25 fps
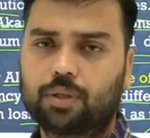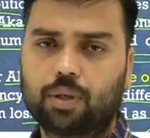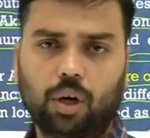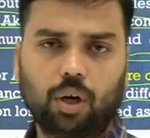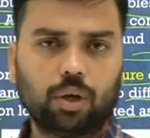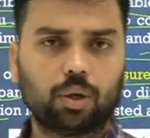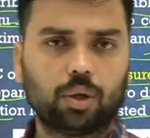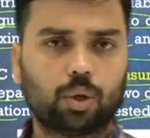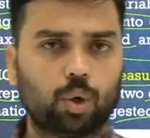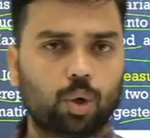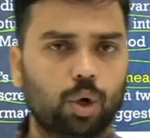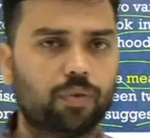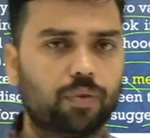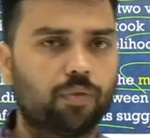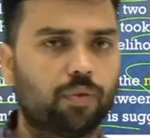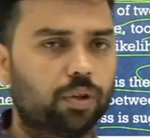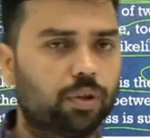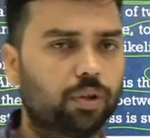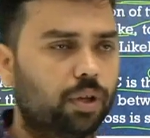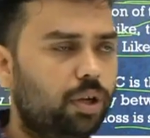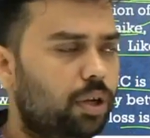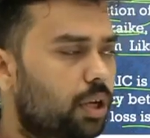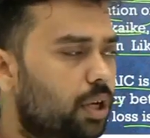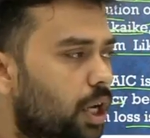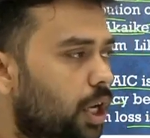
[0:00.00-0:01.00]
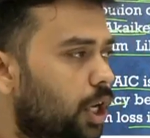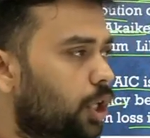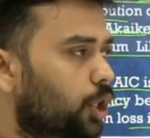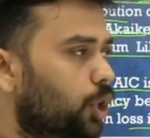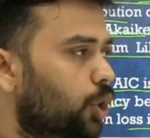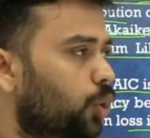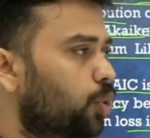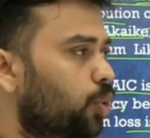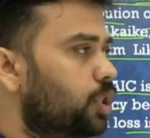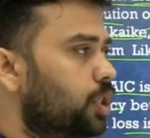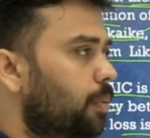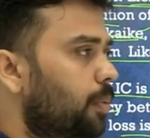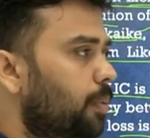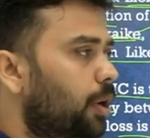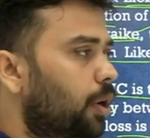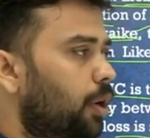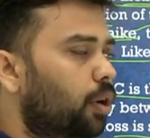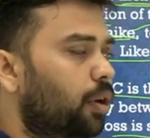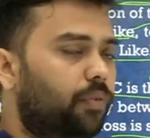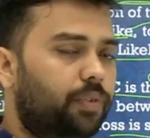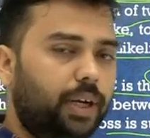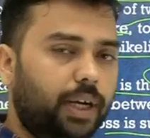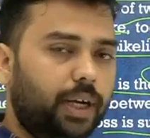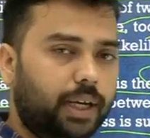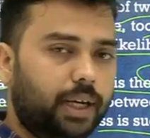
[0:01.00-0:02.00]
good for the huge amount of
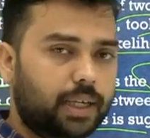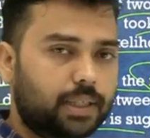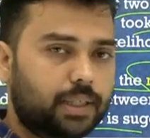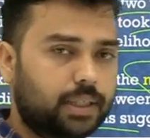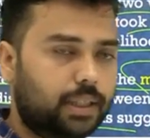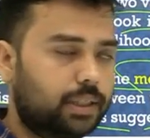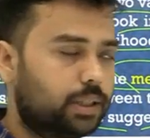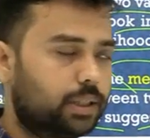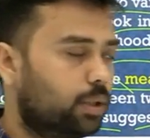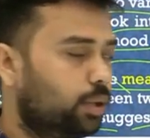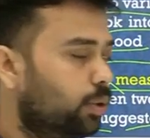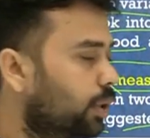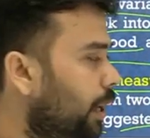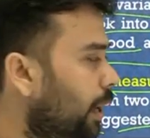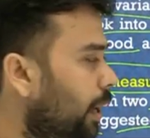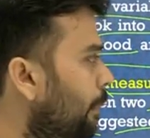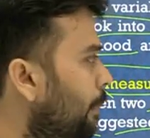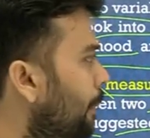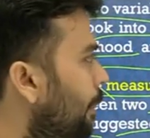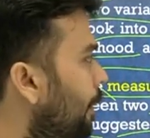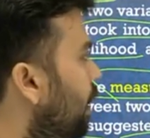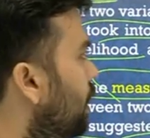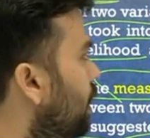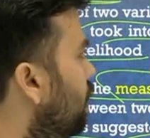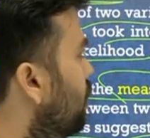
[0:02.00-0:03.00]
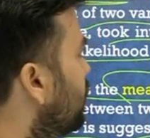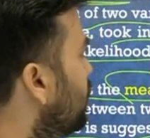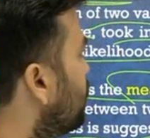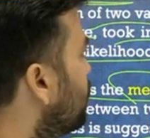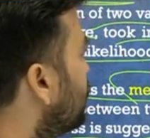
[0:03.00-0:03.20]
data set. Okay. So